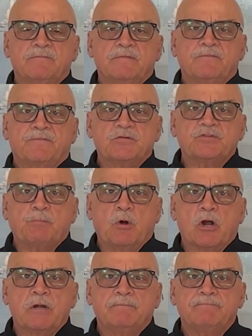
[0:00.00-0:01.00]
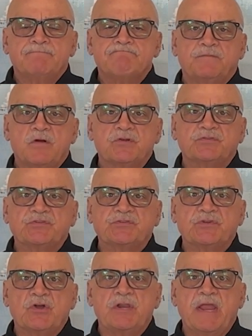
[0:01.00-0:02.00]
The first part
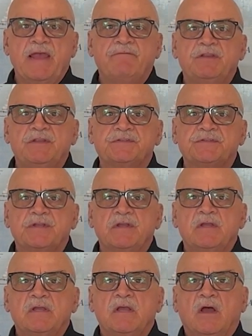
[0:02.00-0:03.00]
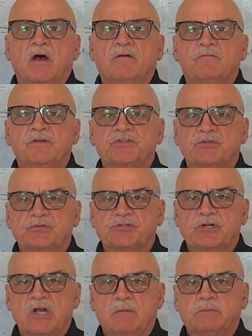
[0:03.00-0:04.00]
focuses on evidence of
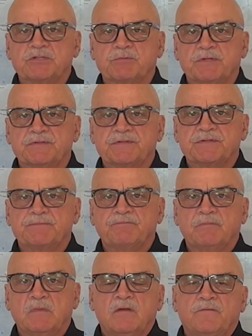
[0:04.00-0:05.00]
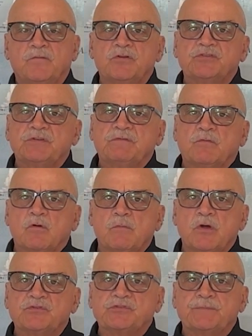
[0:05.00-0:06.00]
research accomplishments. First and
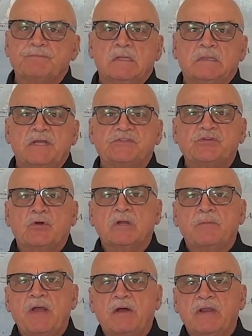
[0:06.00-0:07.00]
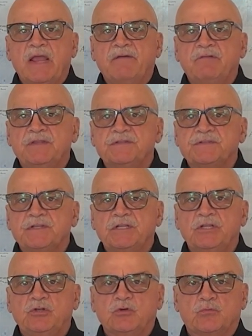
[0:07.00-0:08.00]
foremost, let's talk about
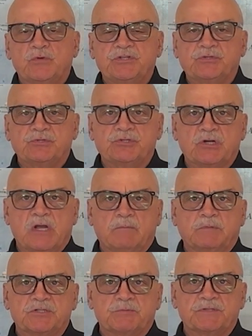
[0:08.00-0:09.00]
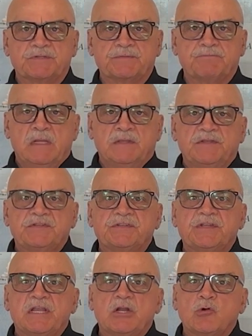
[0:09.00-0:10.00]
evidencing your research accomplishments. This
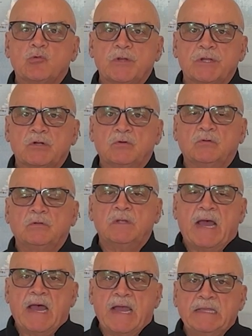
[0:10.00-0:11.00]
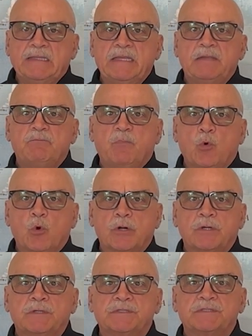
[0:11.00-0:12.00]
is a critical, highly
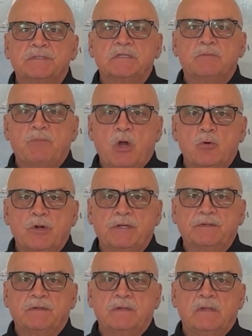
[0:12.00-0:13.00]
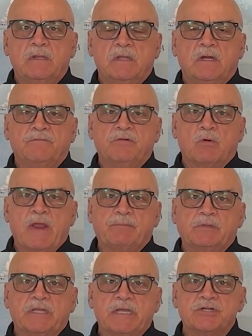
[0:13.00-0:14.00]
important component of your
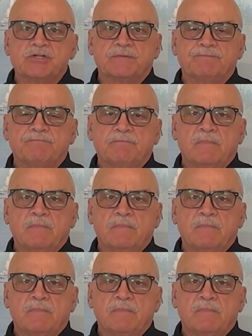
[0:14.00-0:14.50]
application